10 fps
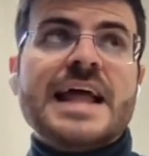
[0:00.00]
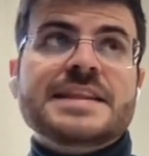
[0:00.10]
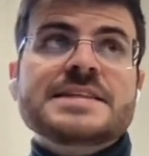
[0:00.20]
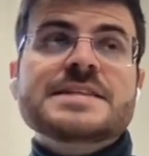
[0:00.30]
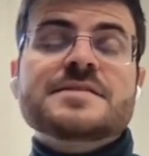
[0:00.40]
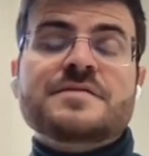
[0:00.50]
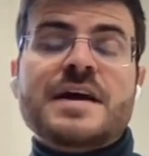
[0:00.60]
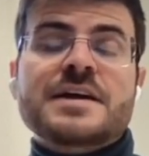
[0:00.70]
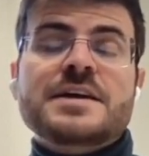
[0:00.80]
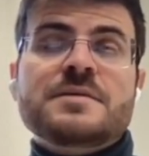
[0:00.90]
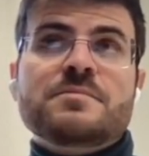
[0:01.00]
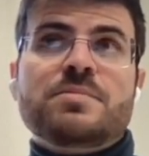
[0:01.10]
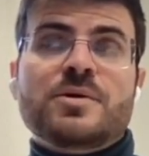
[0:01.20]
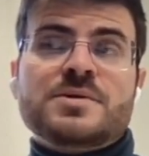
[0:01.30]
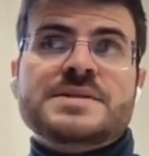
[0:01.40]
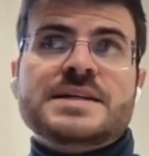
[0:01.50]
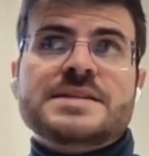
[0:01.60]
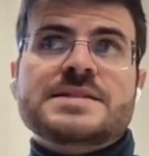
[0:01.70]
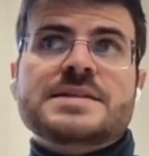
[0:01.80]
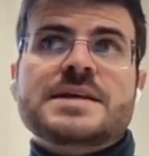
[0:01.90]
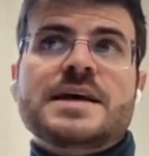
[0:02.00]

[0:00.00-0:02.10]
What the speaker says: And this is a very important